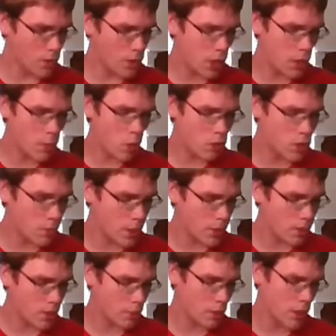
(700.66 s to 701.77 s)
Team
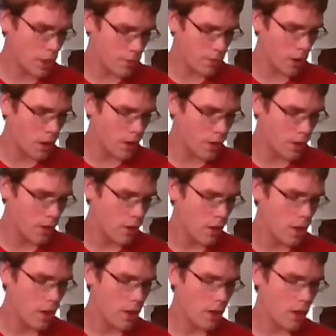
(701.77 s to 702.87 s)
ultimates are pretty fun.
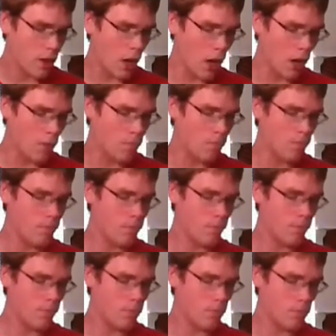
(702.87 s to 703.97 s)
Again,
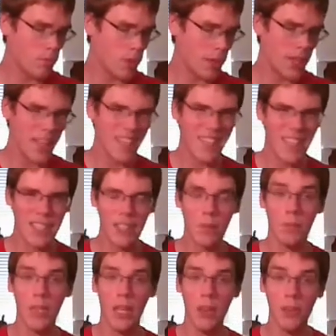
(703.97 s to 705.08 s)
that's
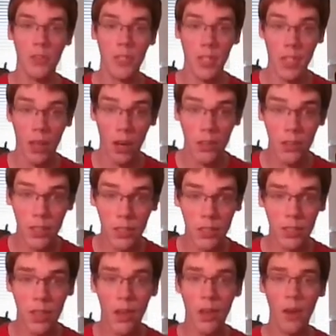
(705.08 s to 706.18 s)
some DLC
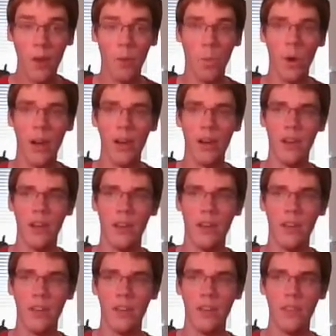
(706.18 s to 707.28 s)
content
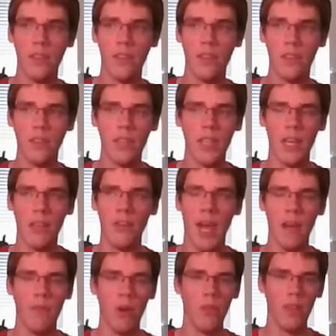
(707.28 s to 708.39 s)
where, say you
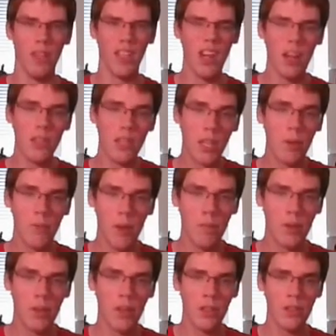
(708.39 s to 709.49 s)
have all the Akatsuki
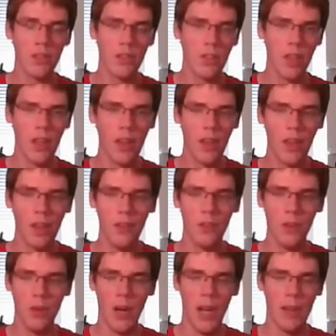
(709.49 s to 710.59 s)
members,
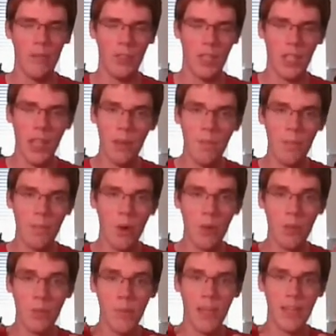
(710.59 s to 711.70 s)
you have a team
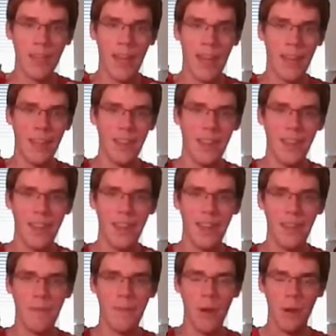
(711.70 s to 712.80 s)
ultimate that
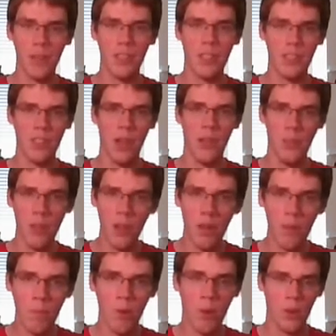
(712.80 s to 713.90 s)
focuses on
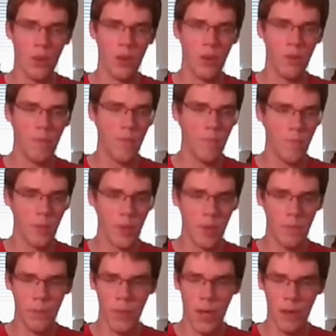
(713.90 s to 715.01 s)
them, or
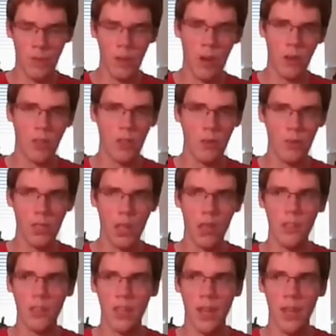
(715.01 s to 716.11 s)
if you have Naruto,
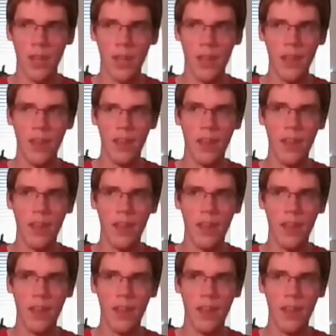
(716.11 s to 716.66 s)
Sasuke,